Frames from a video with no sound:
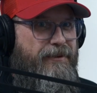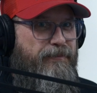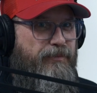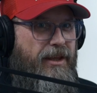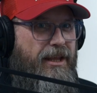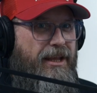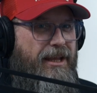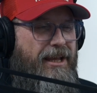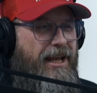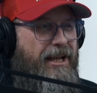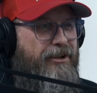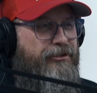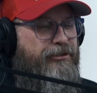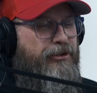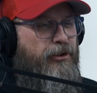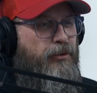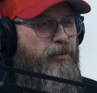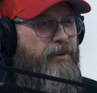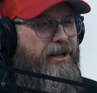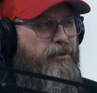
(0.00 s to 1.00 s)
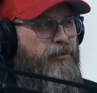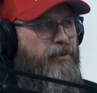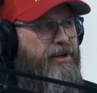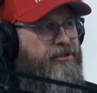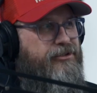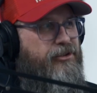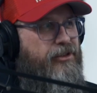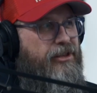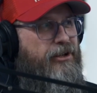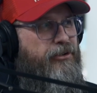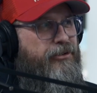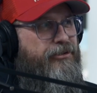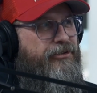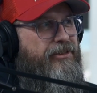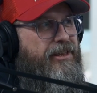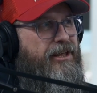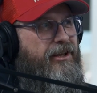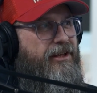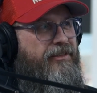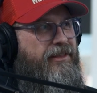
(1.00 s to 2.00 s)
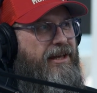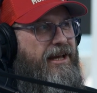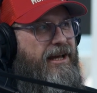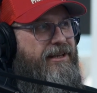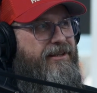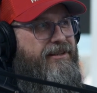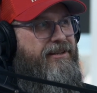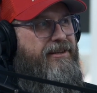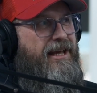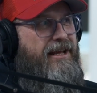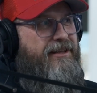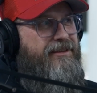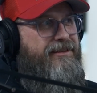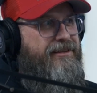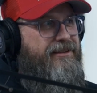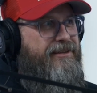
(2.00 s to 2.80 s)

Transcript: and so when I went into that